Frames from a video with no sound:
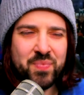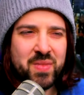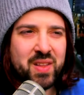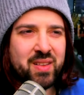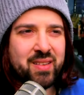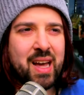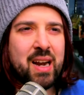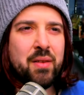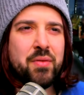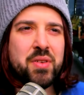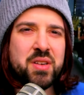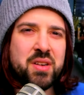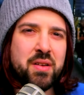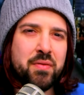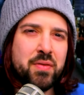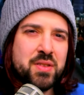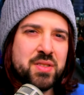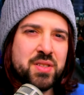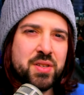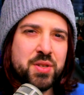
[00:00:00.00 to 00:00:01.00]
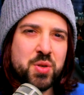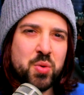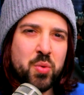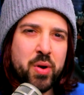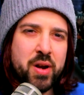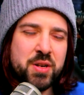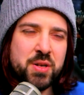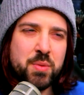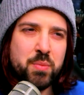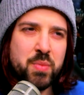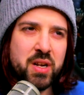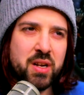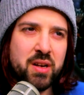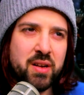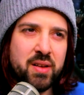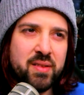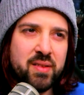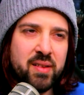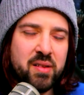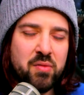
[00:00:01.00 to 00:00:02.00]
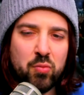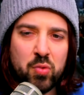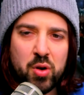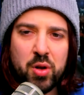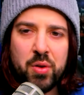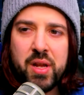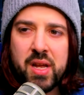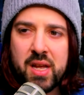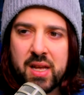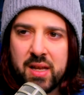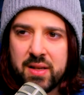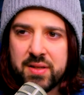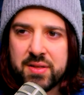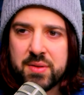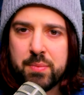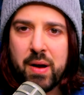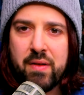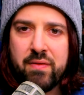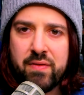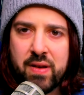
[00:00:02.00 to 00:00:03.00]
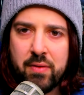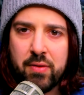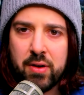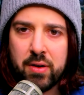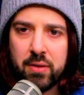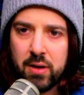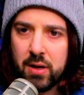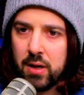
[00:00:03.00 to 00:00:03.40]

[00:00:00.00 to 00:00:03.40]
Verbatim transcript: it's kind of a different situation because it really is my favorite.